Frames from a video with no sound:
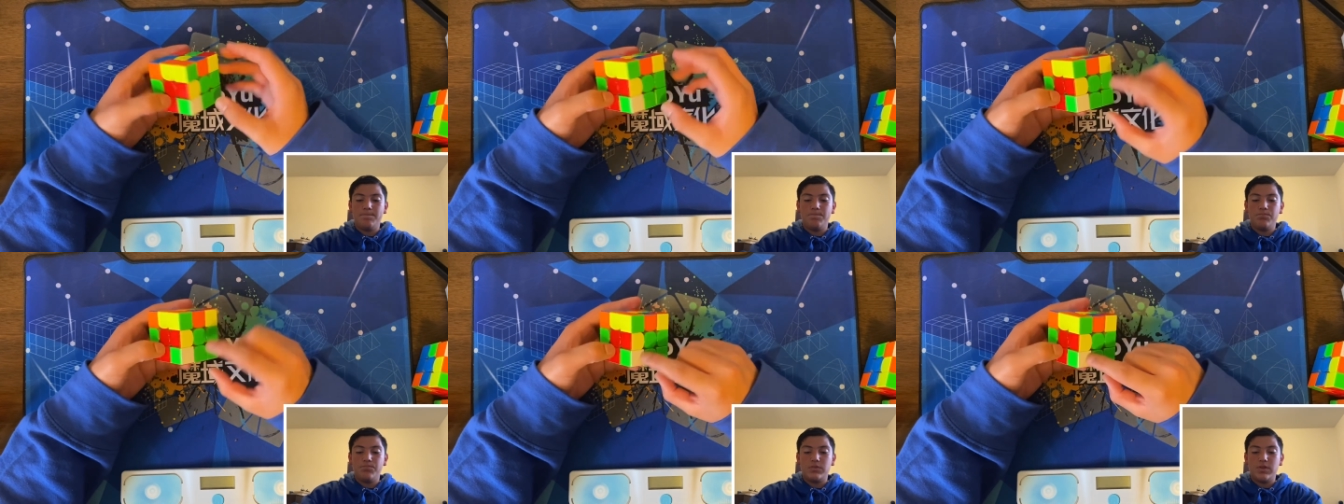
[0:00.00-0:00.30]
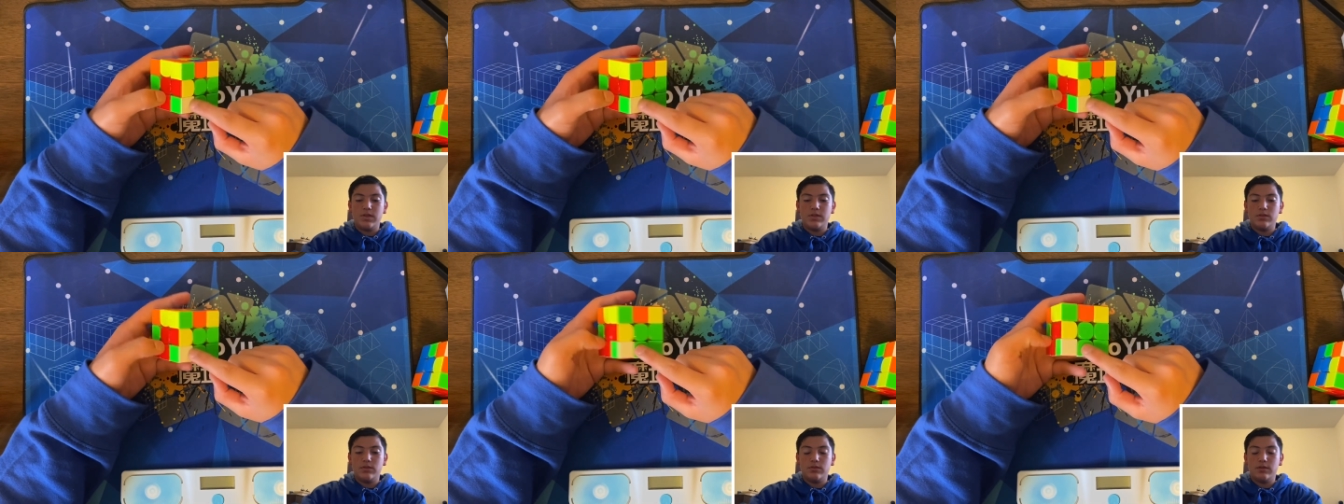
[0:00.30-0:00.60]
And
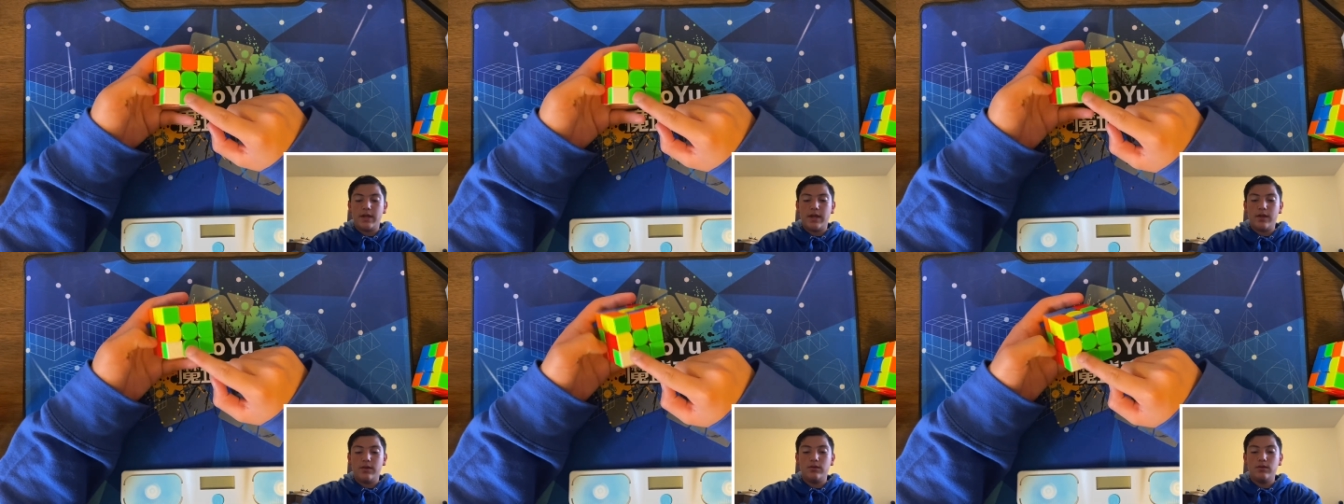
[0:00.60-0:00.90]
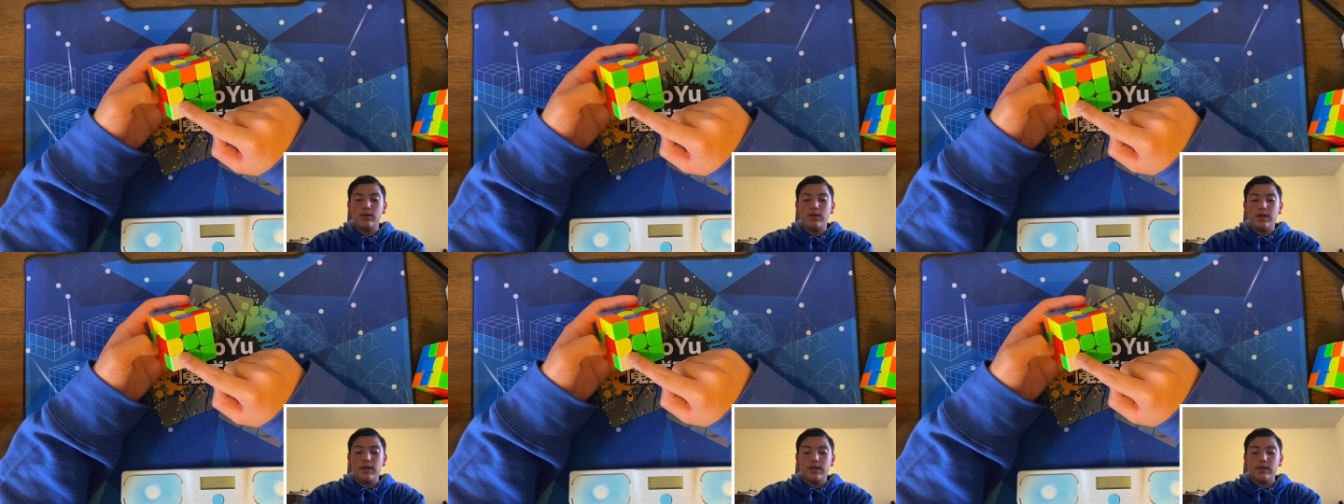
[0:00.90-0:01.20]
so now
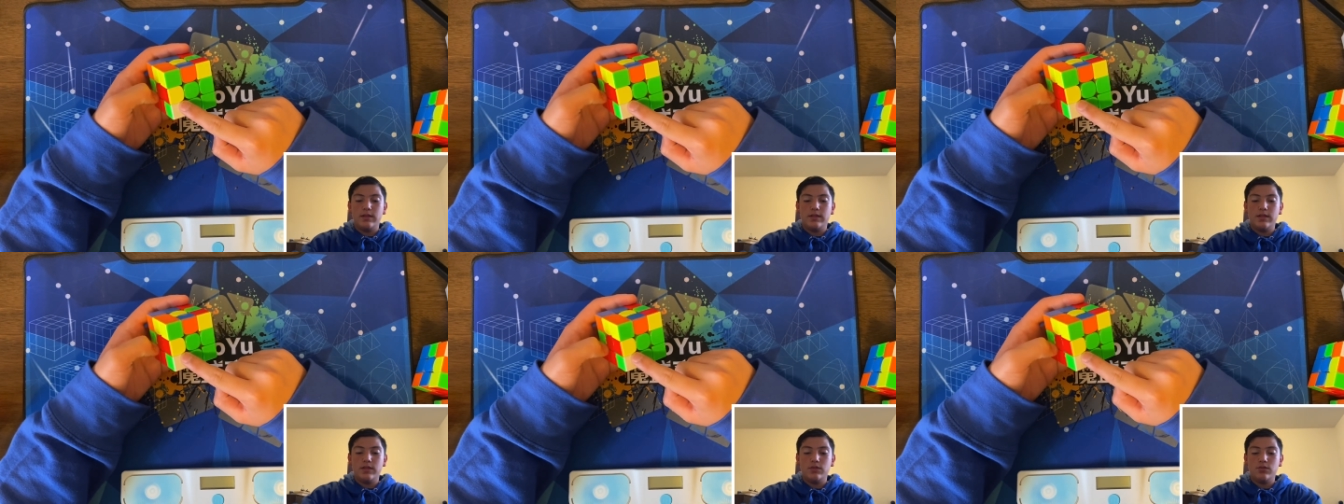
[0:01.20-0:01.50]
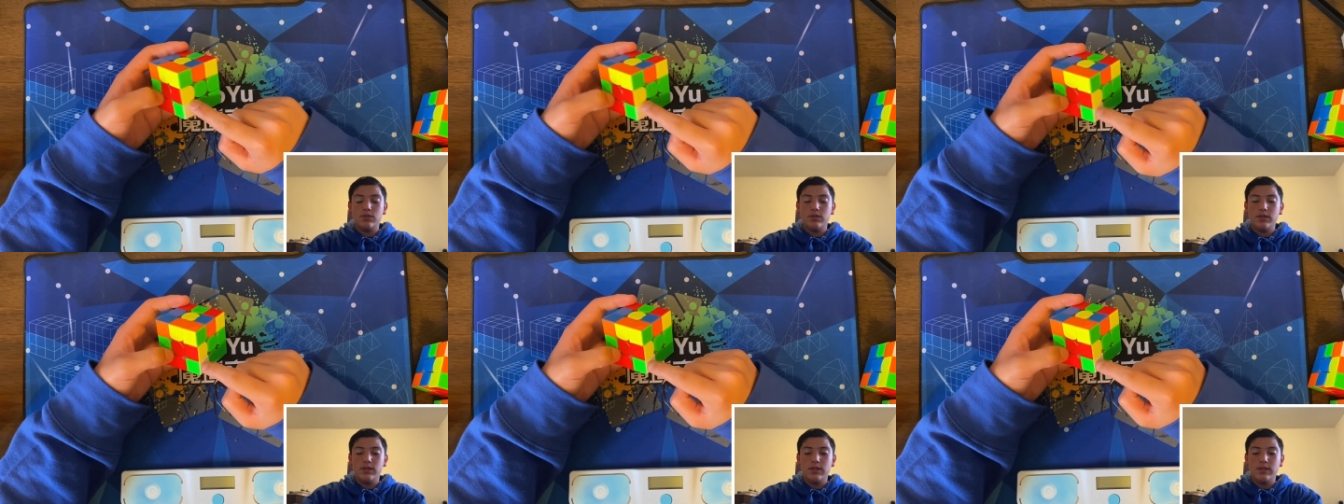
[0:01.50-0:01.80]
this
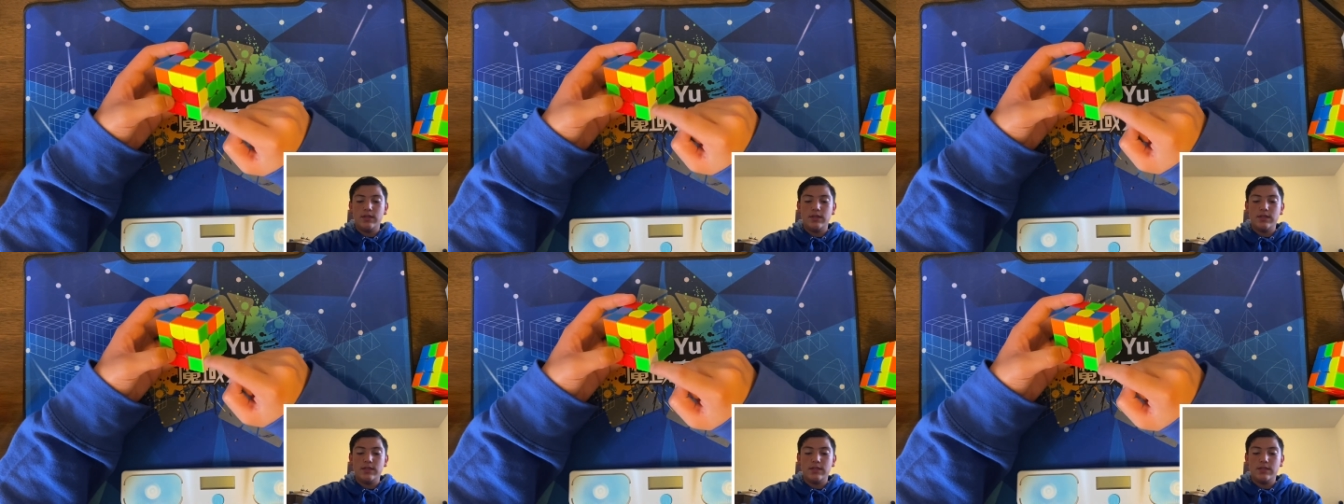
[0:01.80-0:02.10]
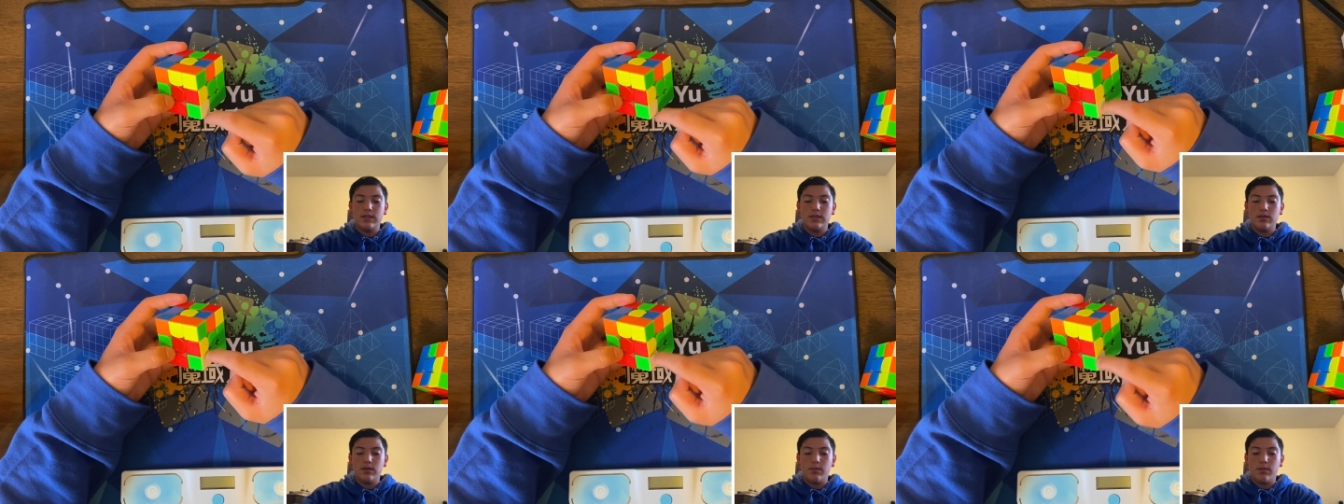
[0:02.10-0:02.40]
one is in
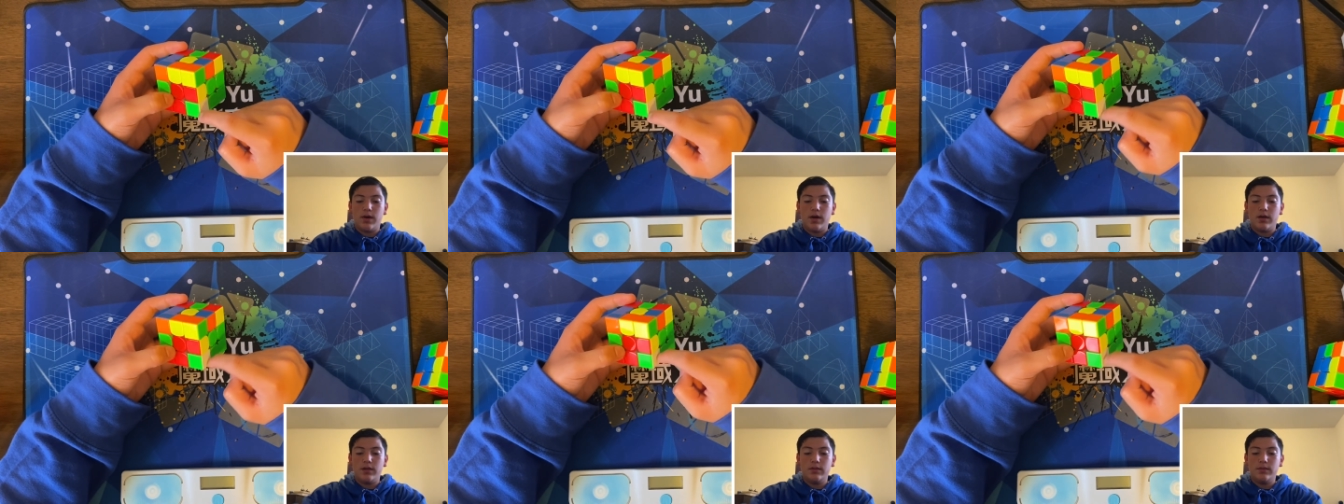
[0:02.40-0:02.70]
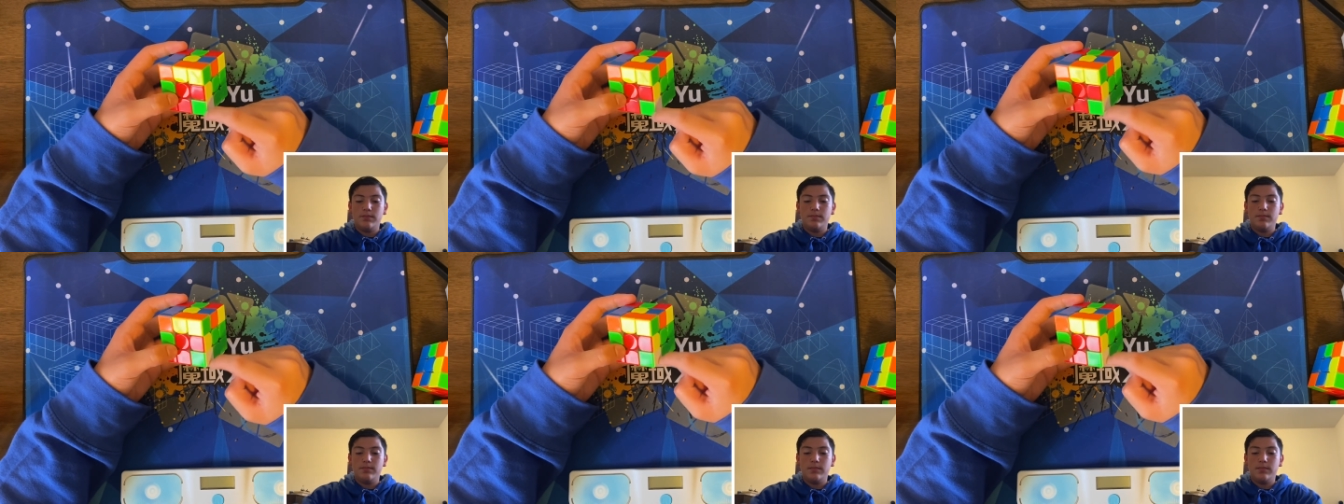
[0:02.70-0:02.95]
the bottom,